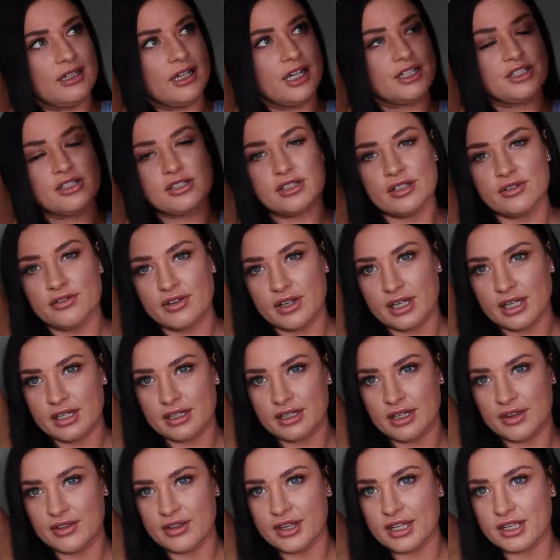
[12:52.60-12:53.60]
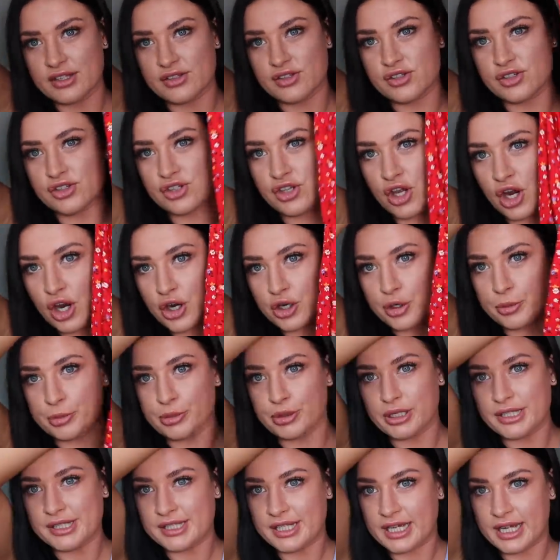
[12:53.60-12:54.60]
I just love it. I think it's so
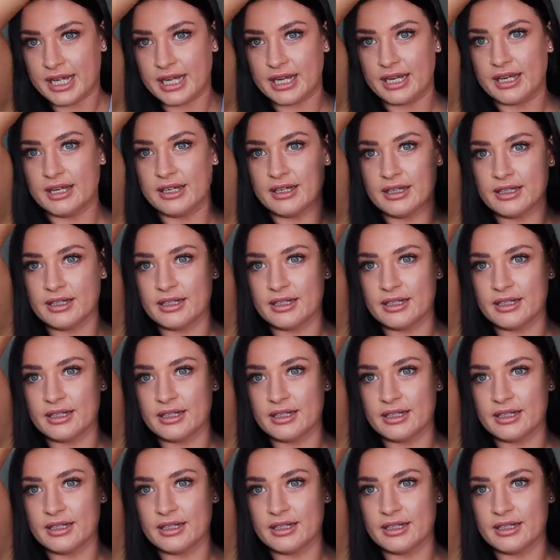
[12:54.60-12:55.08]
pretty.